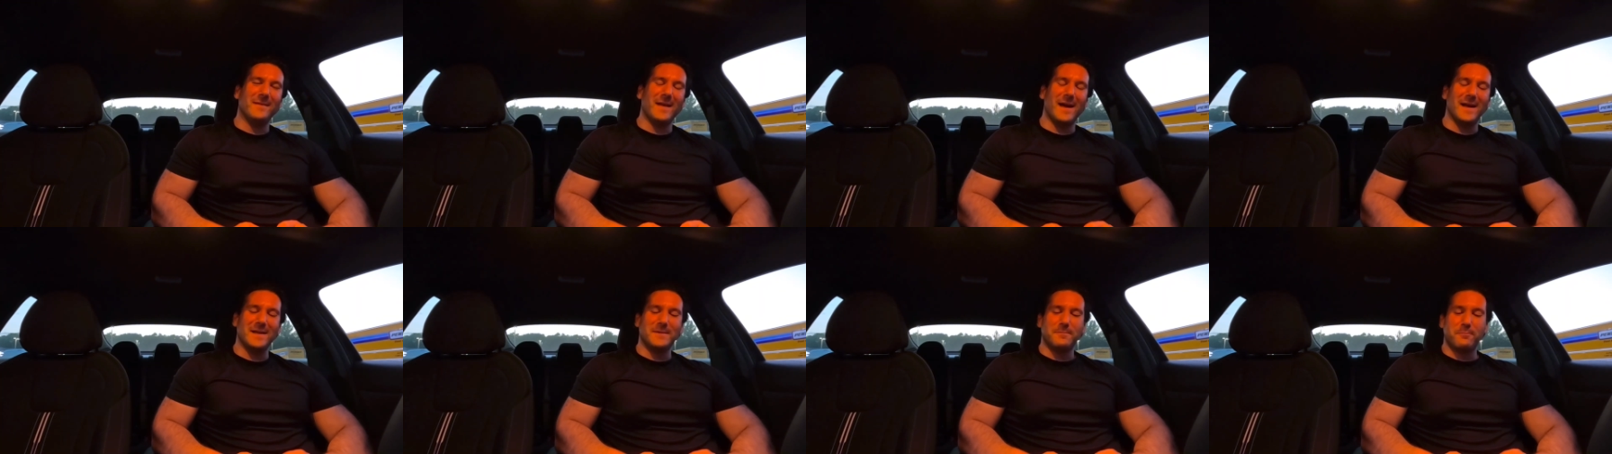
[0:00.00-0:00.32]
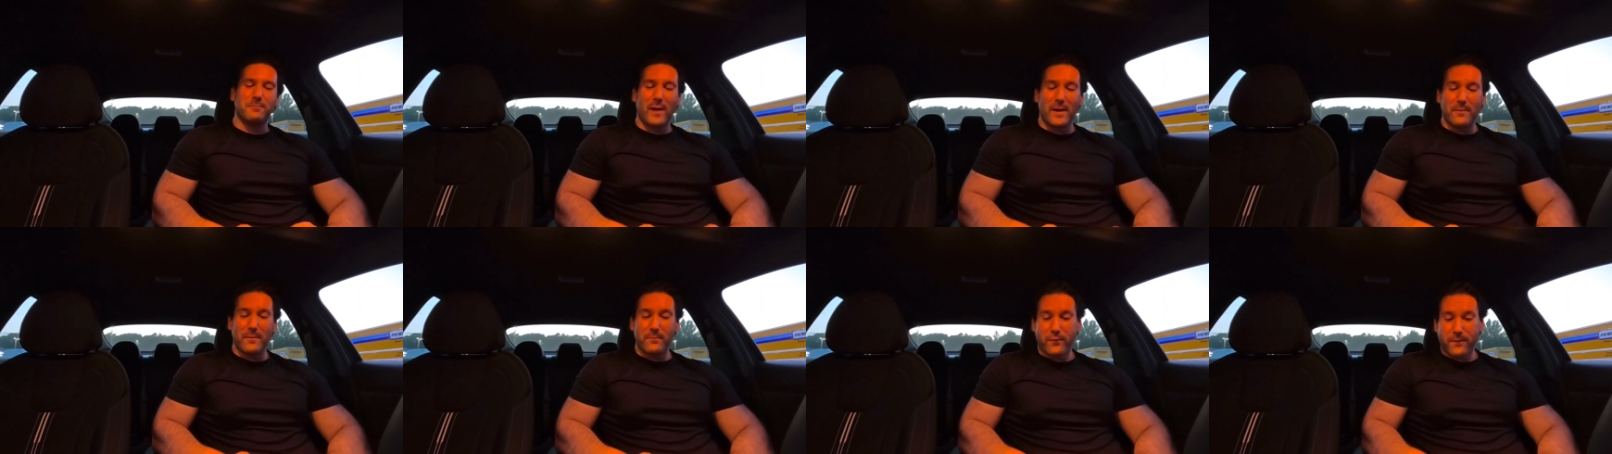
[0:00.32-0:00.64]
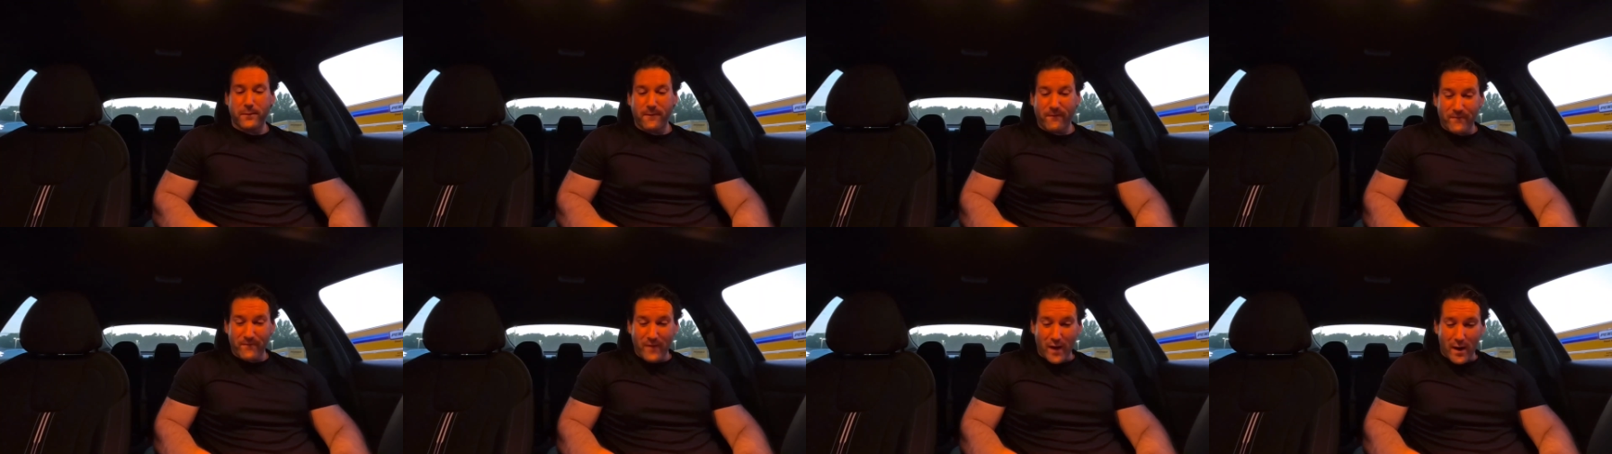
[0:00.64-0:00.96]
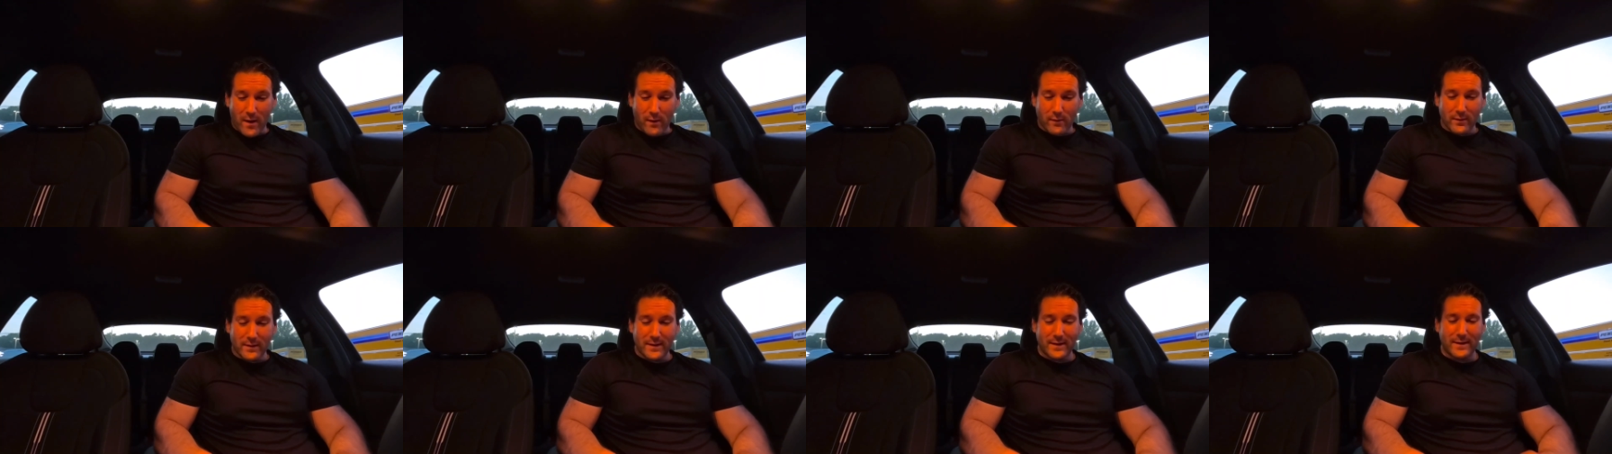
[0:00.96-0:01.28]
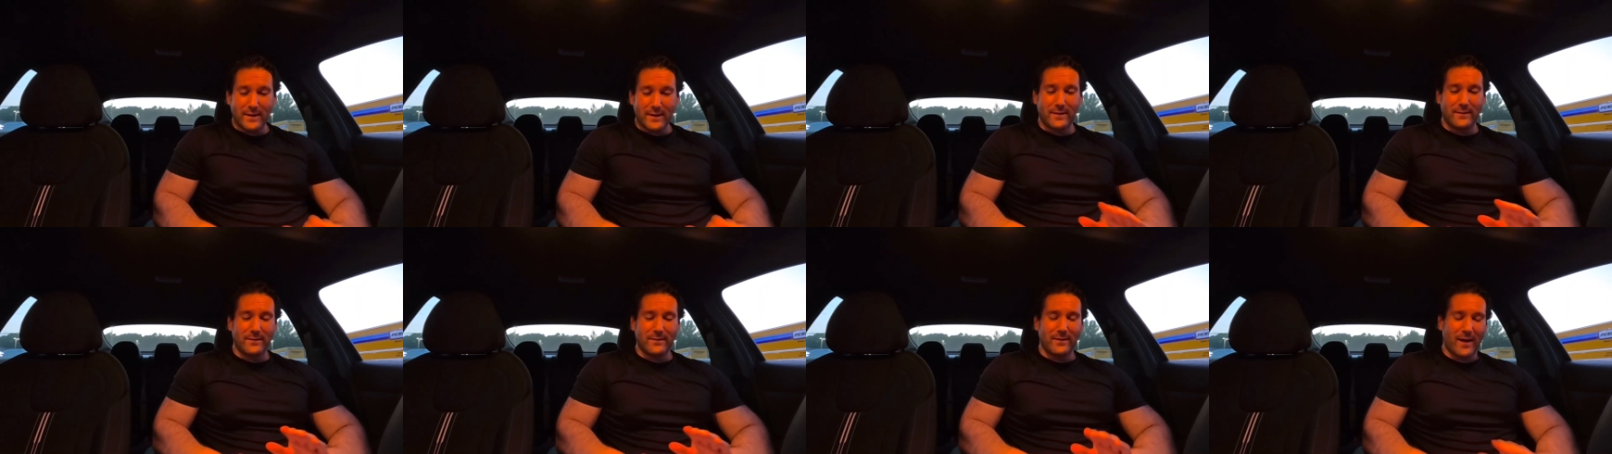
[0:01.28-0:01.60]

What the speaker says: It's been fairly